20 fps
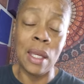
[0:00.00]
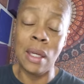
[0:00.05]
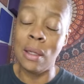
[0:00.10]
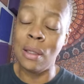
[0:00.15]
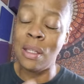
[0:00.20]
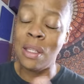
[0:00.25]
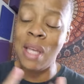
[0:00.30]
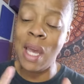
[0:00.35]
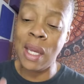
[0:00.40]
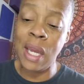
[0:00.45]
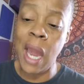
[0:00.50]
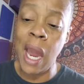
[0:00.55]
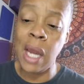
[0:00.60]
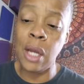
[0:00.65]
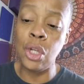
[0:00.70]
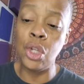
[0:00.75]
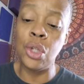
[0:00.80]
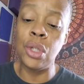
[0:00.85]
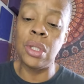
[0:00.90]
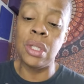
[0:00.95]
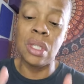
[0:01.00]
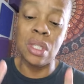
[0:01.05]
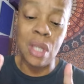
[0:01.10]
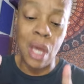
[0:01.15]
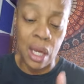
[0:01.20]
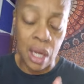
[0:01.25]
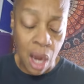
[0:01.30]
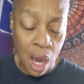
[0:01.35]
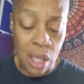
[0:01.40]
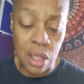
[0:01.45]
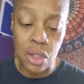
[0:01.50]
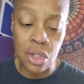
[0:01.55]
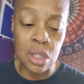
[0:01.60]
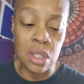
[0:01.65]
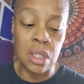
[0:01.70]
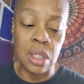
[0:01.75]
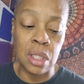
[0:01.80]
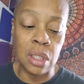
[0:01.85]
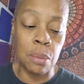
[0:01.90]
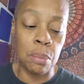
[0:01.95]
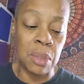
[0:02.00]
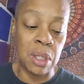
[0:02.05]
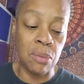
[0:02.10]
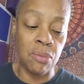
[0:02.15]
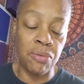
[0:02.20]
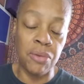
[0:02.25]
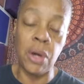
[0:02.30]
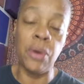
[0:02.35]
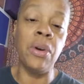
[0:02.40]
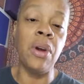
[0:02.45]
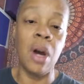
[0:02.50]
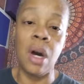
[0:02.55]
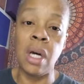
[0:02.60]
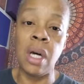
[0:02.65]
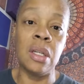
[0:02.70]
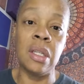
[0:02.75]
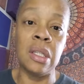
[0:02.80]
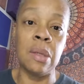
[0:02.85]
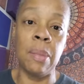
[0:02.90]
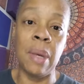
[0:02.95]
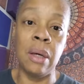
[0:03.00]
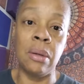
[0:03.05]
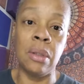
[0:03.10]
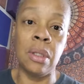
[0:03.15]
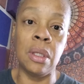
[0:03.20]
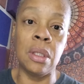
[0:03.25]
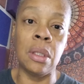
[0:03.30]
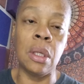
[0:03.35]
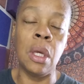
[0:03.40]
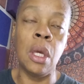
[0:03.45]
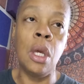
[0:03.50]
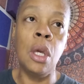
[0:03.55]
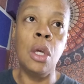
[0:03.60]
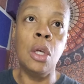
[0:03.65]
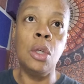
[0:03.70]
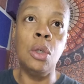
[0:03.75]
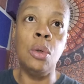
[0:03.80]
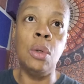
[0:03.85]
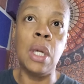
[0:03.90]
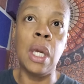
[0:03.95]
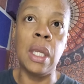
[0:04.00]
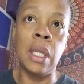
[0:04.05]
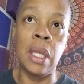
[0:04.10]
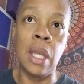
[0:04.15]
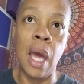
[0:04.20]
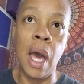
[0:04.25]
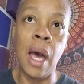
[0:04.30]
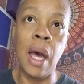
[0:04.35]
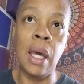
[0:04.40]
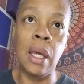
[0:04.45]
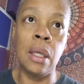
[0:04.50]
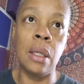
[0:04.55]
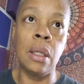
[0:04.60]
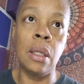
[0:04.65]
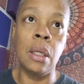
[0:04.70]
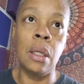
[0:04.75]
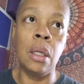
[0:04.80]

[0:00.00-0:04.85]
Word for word: And psychiatrists and psychologists need to be very honest about this. You cannot